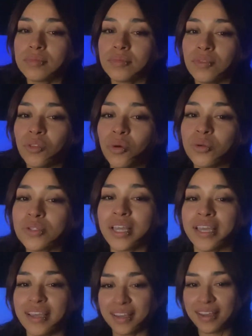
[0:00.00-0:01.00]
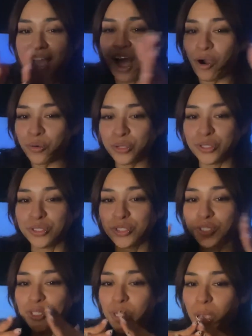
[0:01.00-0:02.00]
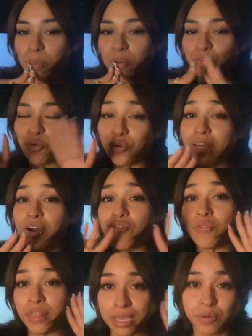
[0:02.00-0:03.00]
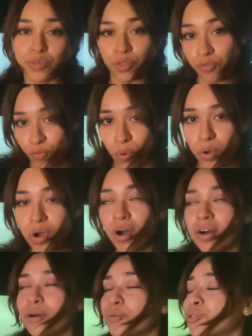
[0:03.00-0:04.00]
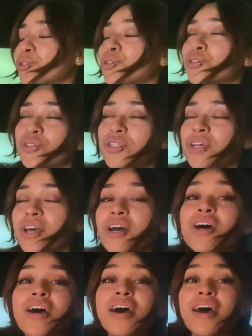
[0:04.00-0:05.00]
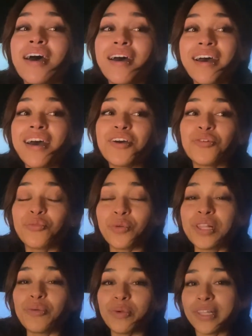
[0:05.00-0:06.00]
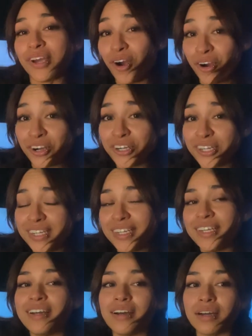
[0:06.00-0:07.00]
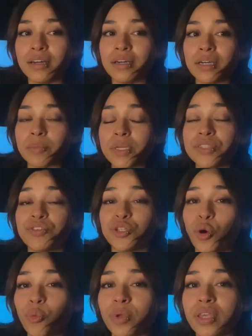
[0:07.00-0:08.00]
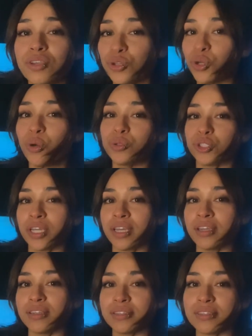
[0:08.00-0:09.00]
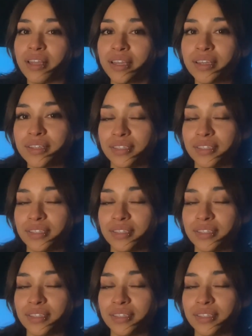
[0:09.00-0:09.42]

those like hours before that, like the phone call, was just really, really hard. Because you know me, you know Jay is like